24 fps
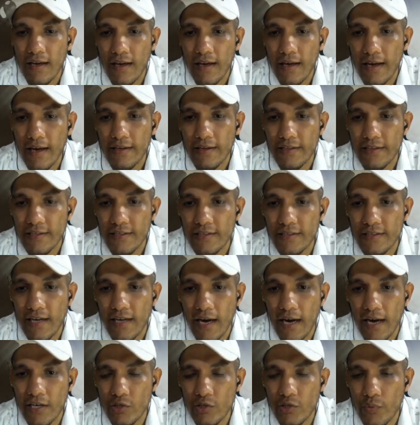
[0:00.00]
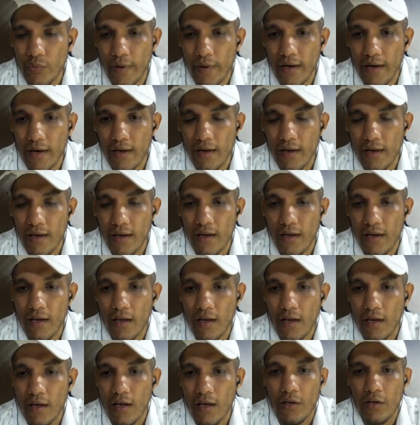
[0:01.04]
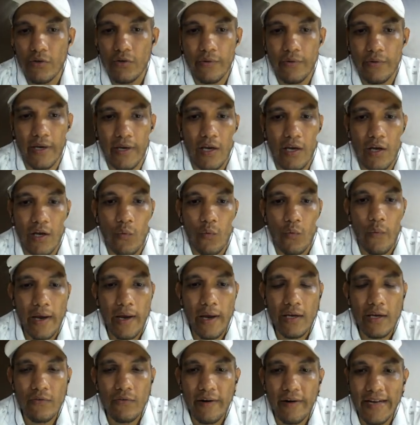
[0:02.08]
and this is r square. So okay, why we have